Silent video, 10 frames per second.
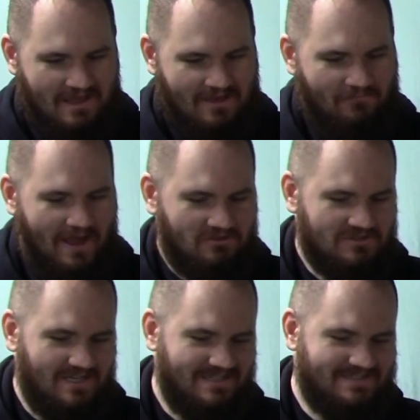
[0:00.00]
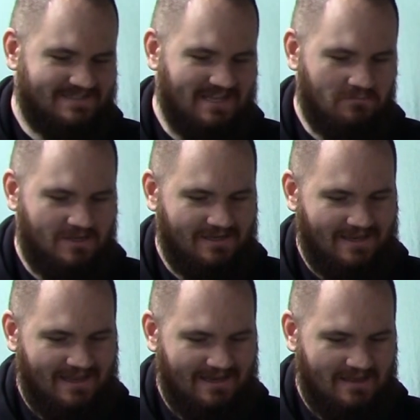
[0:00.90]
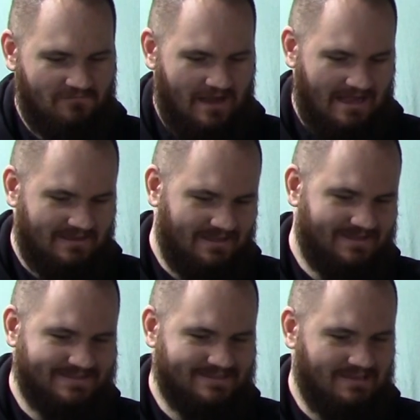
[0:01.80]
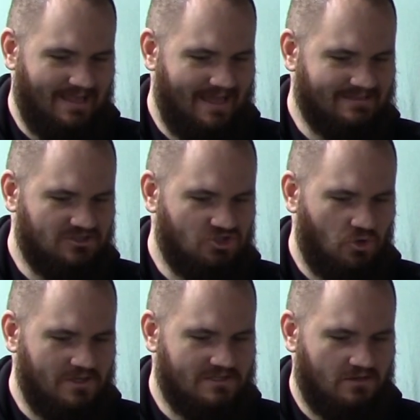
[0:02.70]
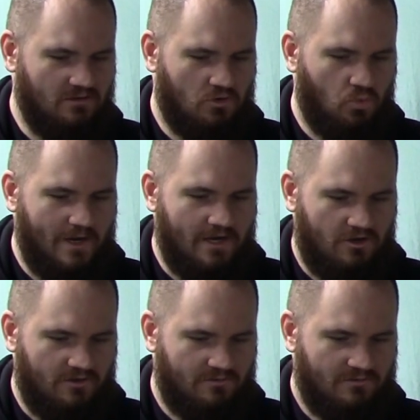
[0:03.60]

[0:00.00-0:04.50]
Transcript: If I have to say something negative, I think his legs joints are a little weird.